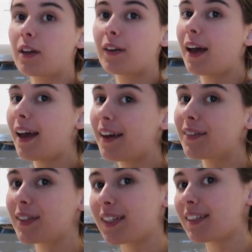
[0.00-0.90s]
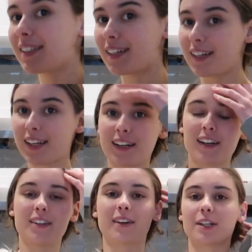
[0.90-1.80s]
Okay, we're standing in our
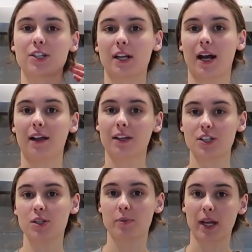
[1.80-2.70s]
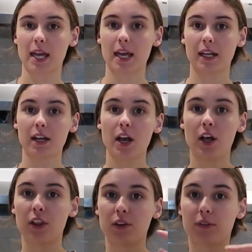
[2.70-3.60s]
new kitchen. Alec's just bringing in
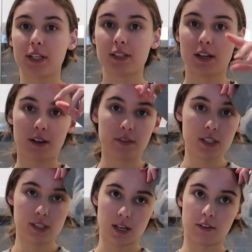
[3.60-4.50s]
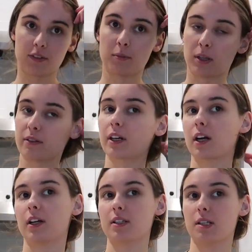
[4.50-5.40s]
the rest of the stuff from both of our
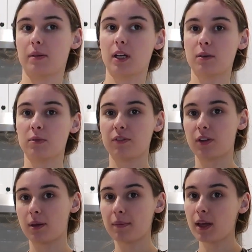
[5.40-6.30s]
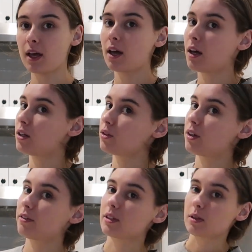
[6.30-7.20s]
cars. Then we gotta move them to a
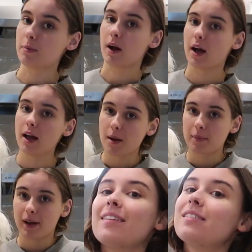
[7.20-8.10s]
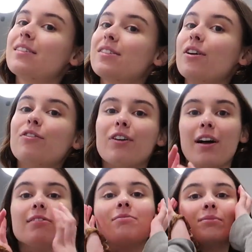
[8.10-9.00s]
different spot, this is so
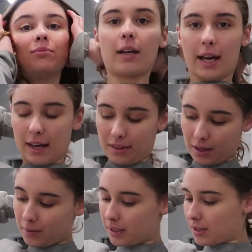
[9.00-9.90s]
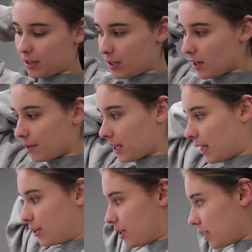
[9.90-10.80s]
fun. Okay, I think we're just gonna start with the
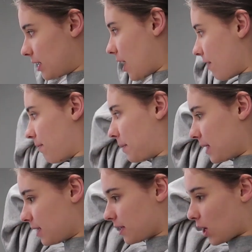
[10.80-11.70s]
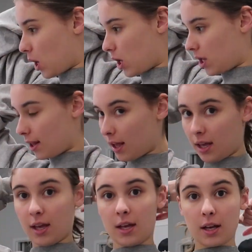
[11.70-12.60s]
kitchen stuff because it's all
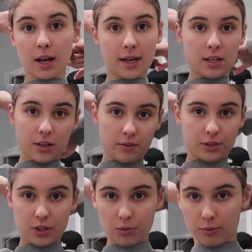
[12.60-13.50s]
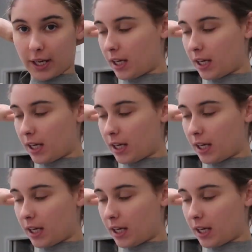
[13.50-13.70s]
kind of just right